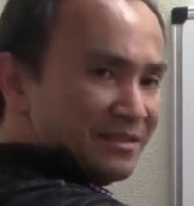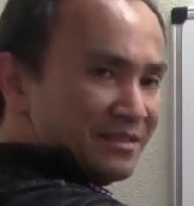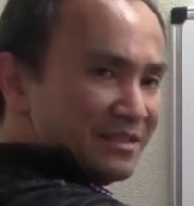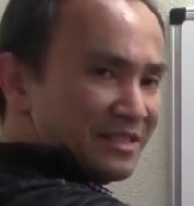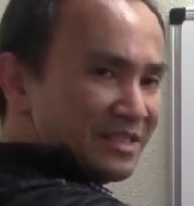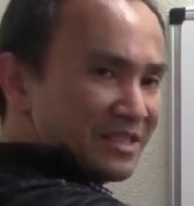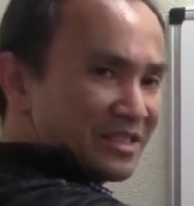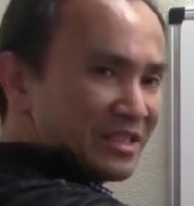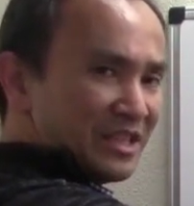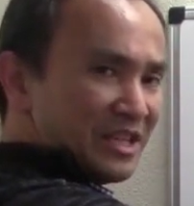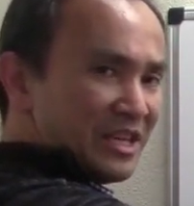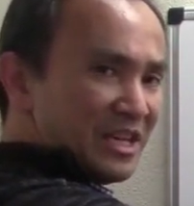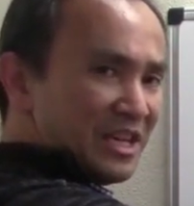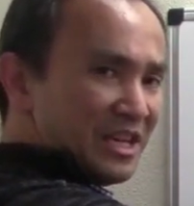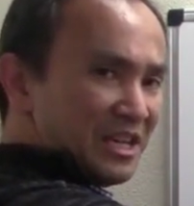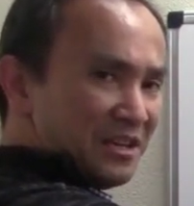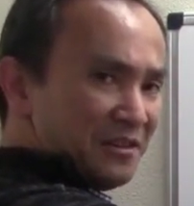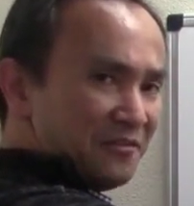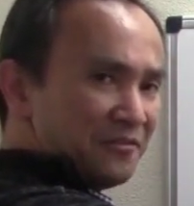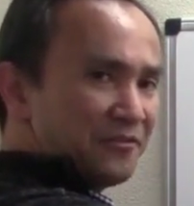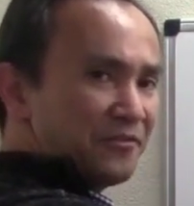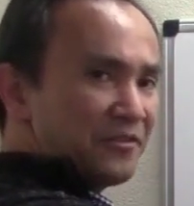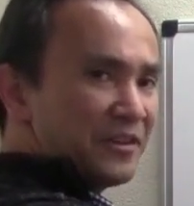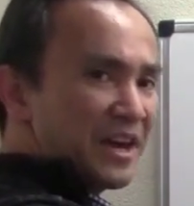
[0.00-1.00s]

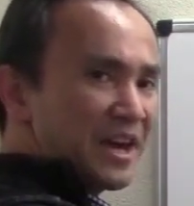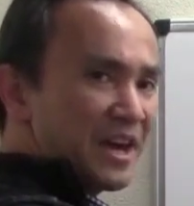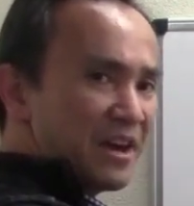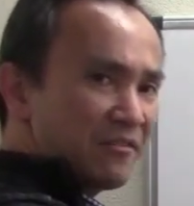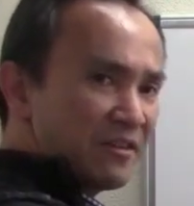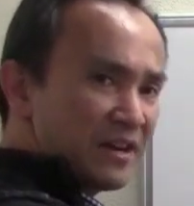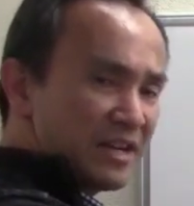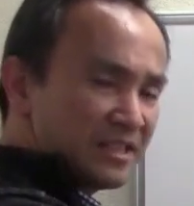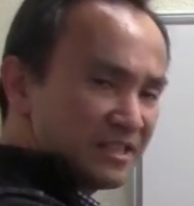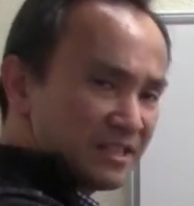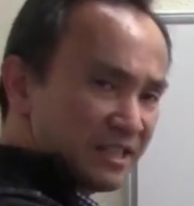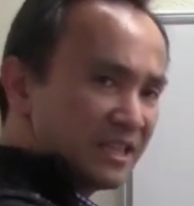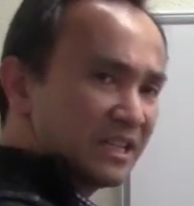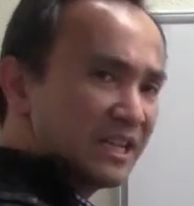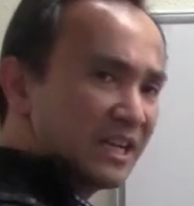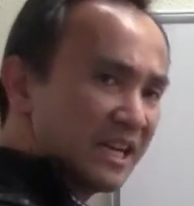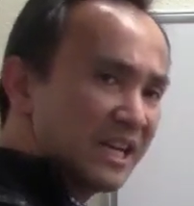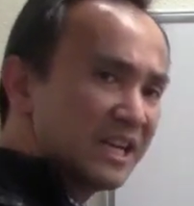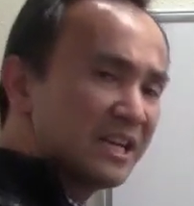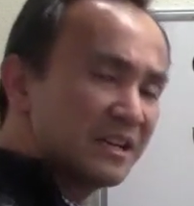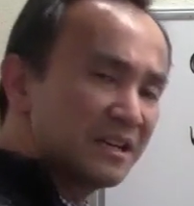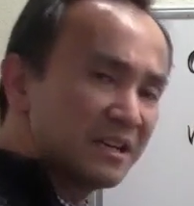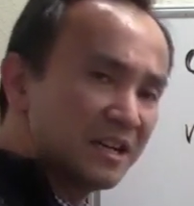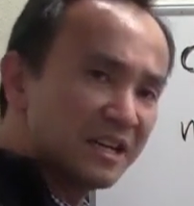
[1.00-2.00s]
C varies
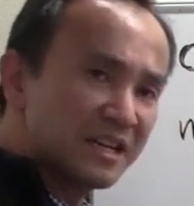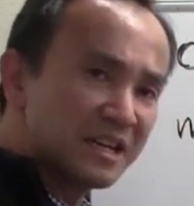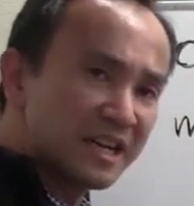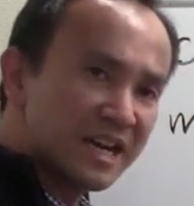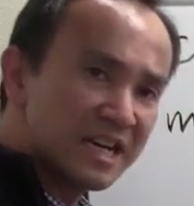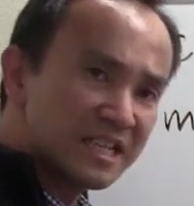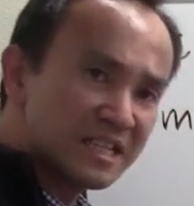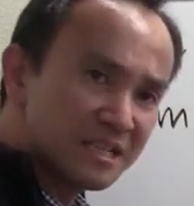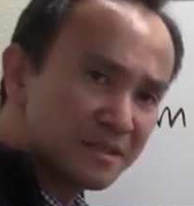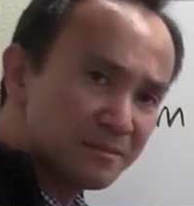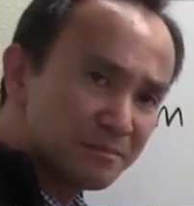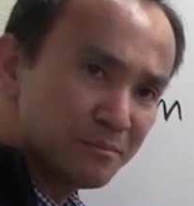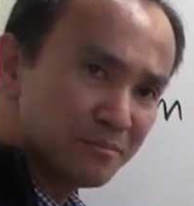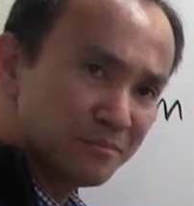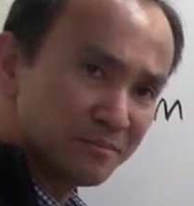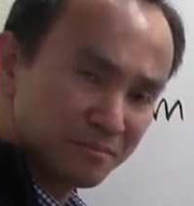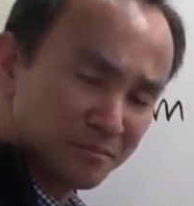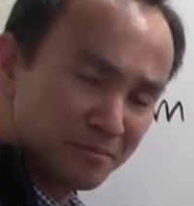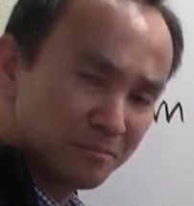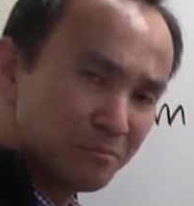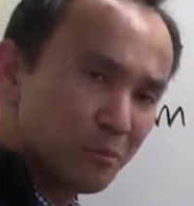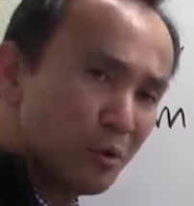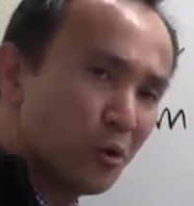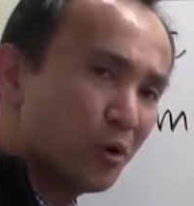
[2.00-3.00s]
in another
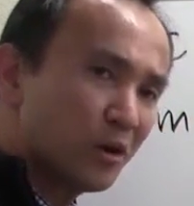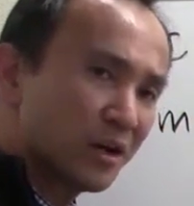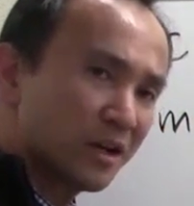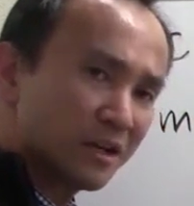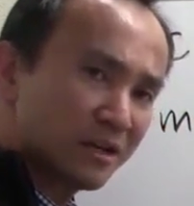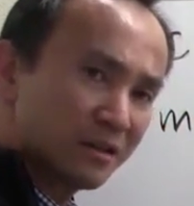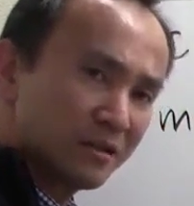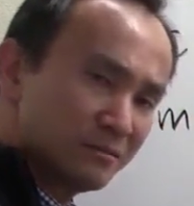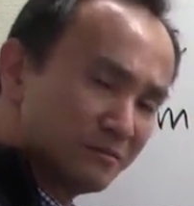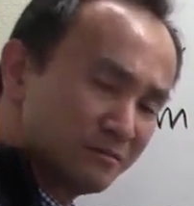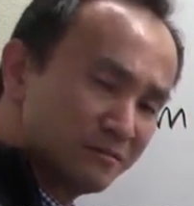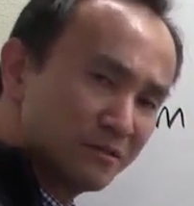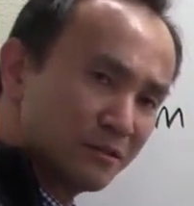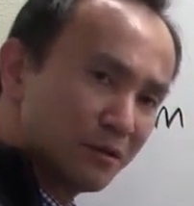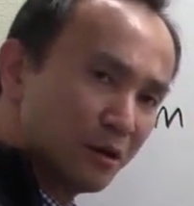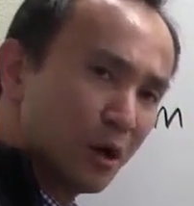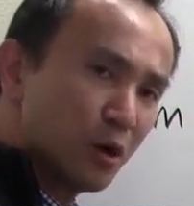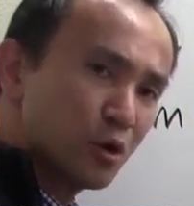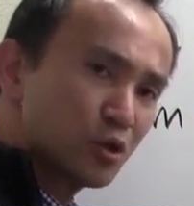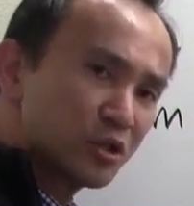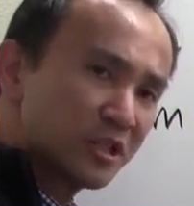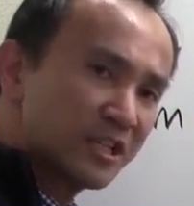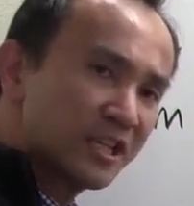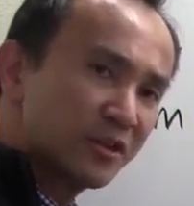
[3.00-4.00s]
more
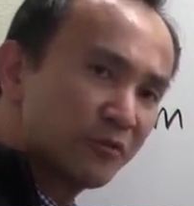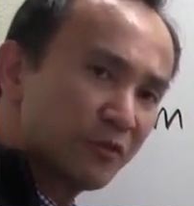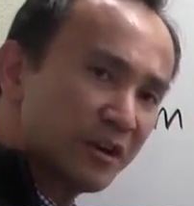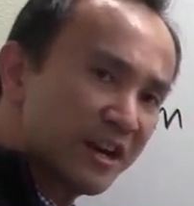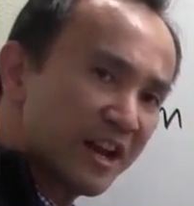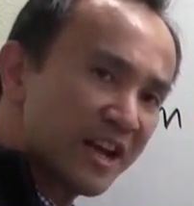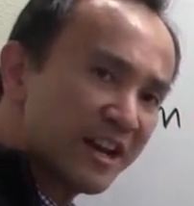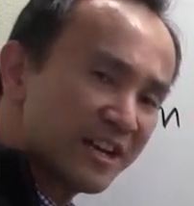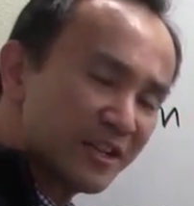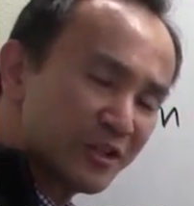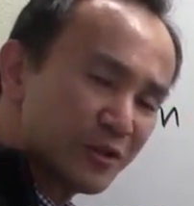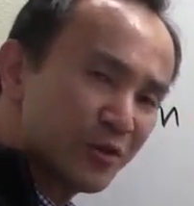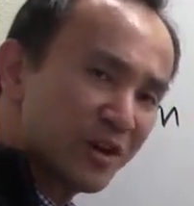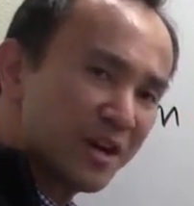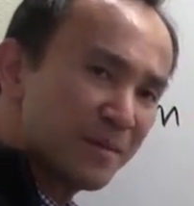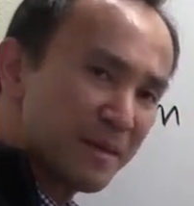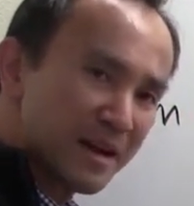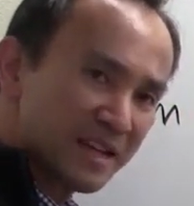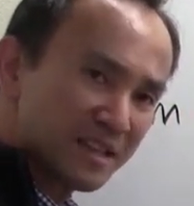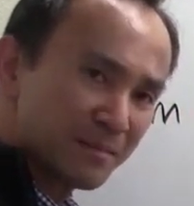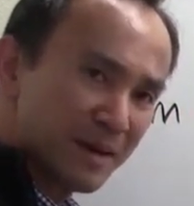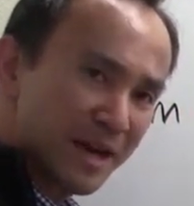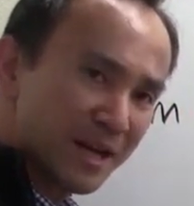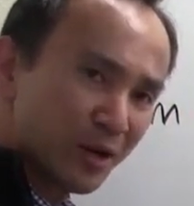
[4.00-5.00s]
closely related to a
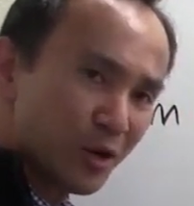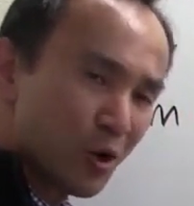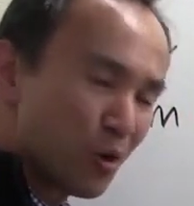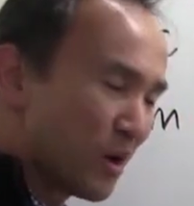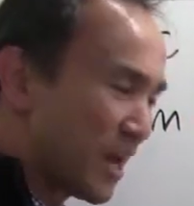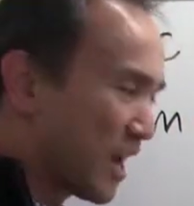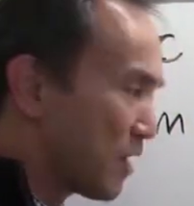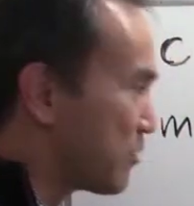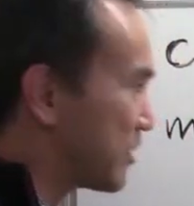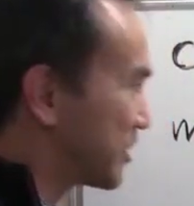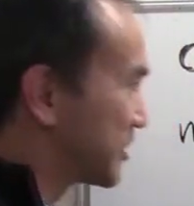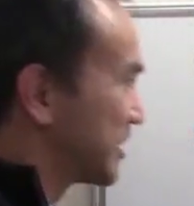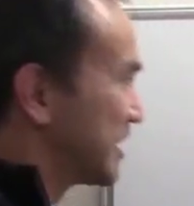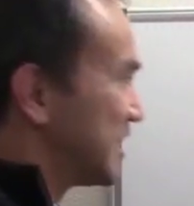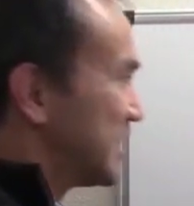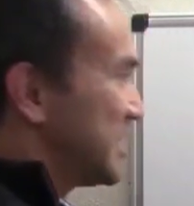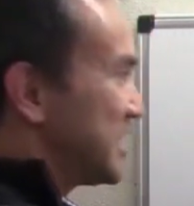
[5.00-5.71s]
mathematical language.